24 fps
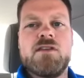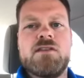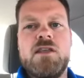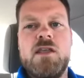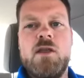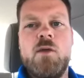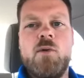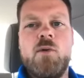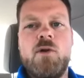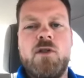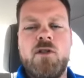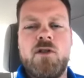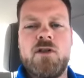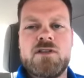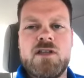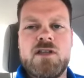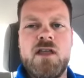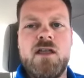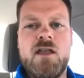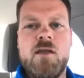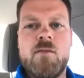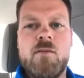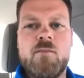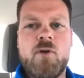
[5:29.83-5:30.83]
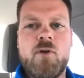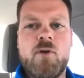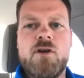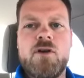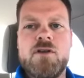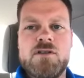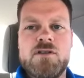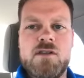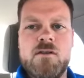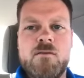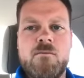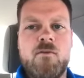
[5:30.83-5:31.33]
see what it looks like in
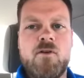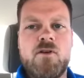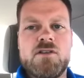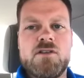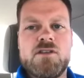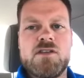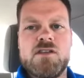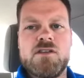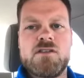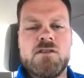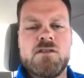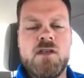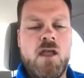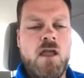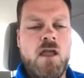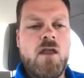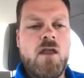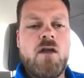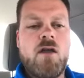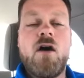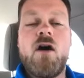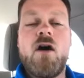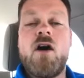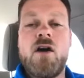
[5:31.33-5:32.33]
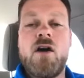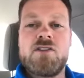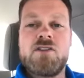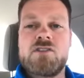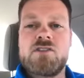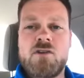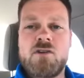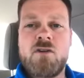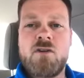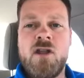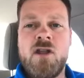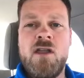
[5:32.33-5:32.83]
person versus on a
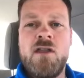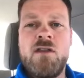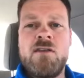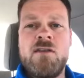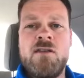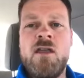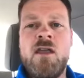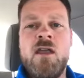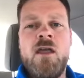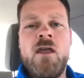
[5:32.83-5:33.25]
screen.